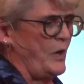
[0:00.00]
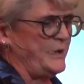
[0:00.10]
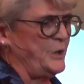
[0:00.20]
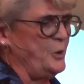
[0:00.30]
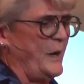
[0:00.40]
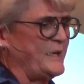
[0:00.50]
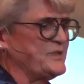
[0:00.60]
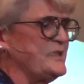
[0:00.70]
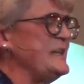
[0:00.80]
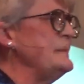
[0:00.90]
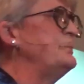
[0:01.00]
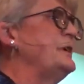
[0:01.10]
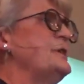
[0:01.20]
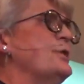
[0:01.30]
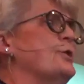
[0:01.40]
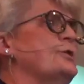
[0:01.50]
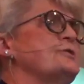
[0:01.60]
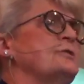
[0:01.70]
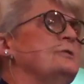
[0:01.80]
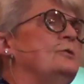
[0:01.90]
someone who has deeply
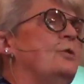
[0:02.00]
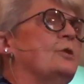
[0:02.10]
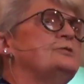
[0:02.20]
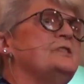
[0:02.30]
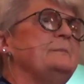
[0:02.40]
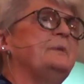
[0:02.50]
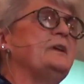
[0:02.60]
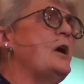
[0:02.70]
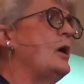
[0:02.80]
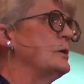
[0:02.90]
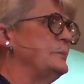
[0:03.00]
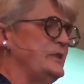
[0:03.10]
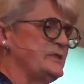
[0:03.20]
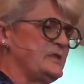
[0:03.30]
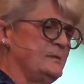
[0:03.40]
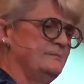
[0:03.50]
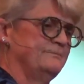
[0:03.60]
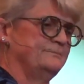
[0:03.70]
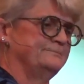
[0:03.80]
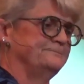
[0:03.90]
hurt or deeply harmed us?
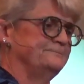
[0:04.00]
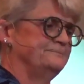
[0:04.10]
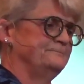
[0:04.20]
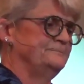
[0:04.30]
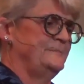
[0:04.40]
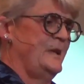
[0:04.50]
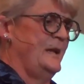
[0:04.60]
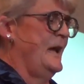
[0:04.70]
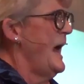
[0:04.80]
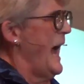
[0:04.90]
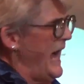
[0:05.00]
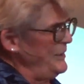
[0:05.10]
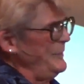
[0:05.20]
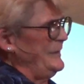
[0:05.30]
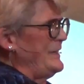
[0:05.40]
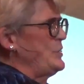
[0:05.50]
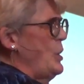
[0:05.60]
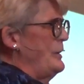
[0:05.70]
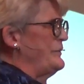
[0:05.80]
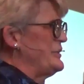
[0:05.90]
How do we let
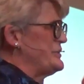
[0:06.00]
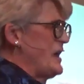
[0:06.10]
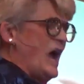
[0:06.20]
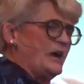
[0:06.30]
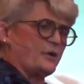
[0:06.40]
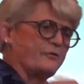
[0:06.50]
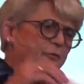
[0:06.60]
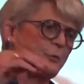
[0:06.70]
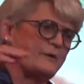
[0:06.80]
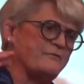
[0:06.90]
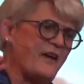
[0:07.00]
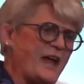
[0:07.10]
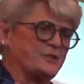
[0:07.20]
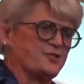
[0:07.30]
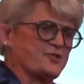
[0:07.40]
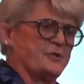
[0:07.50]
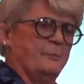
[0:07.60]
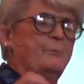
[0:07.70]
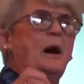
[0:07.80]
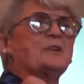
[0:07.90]
go of a desire for revenge,
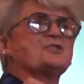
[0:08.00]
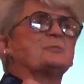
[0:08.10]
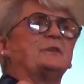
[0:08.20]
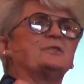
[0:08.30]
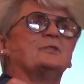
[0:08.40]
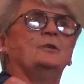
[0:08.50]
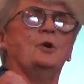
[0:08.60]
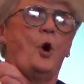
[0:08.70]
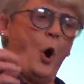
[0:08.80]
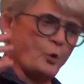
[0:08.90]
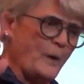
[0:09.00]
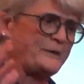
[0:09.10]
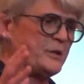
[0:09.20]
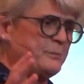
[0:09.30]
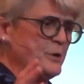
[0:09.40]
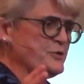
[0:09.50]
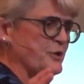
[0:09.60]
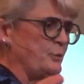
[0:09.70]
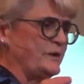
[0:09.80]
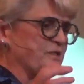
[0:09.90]
punishment, or
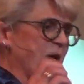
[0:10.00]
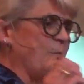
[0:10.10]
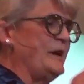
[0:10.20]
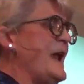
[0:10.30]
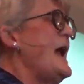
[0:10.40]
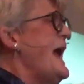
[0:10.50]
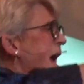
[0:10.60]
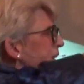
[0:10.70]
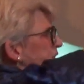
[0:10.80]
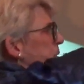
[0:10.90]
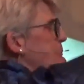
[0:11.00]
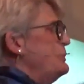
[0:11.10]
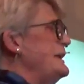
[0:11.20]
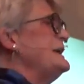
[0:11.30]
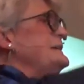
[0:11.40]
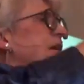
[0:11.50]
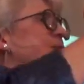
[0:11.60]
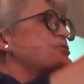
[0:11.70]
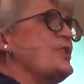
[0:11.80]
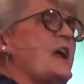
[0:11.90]
retribution when someone has completely
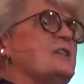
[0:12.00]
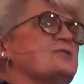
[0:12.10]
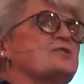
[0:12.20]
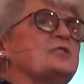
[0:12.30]
changed